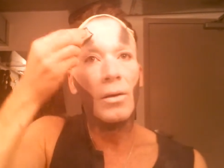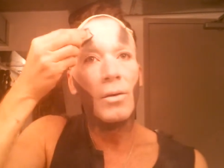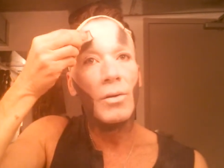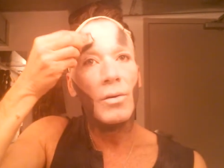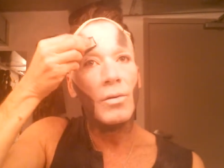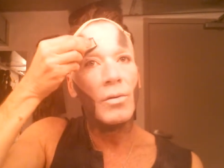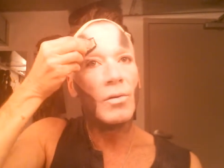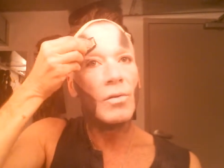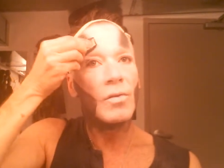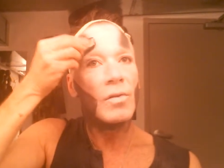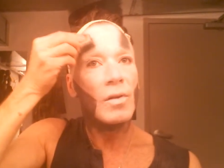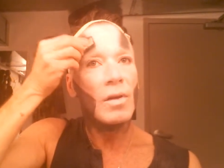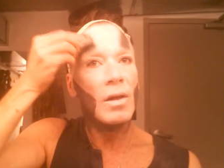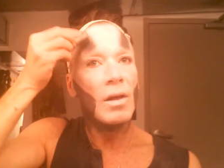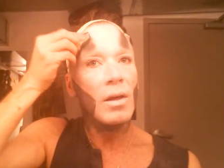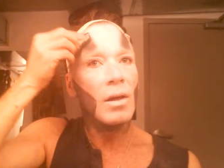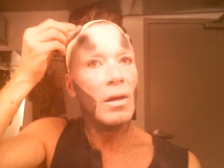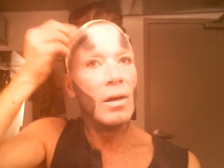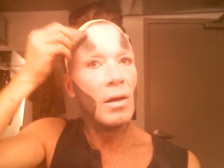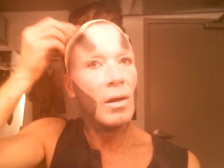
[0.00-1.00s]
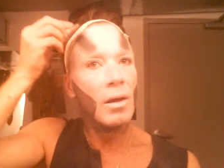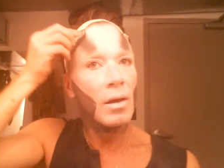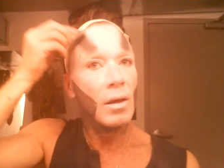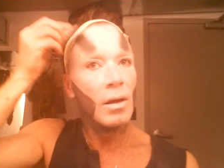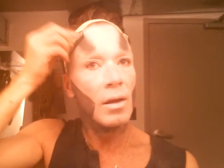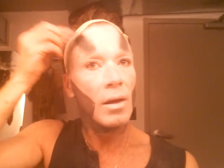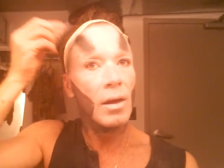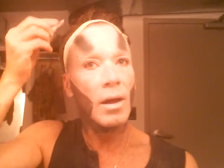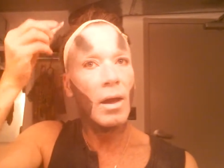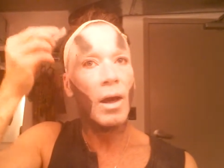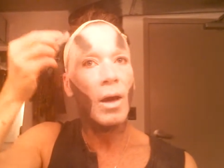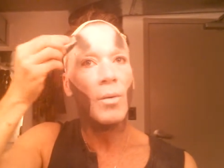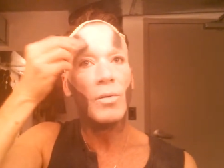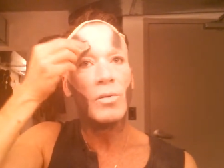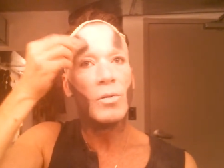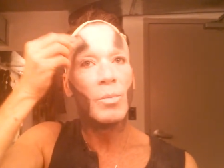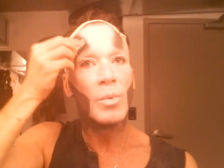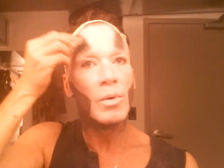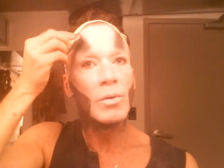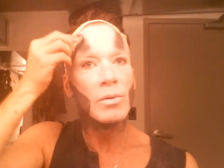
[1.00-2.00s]
you'll see how
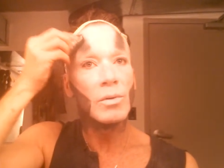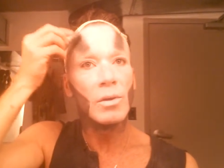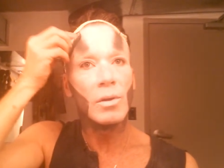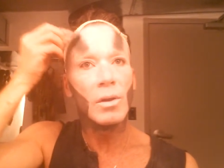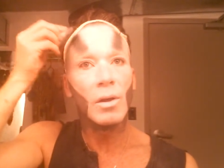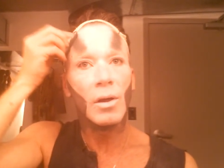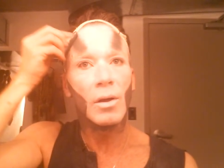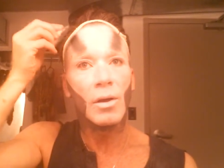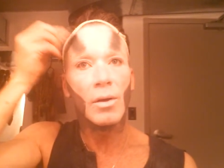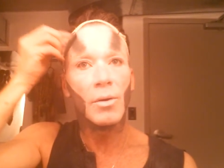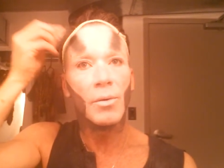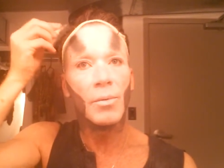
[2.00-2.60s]
it's supposed to look.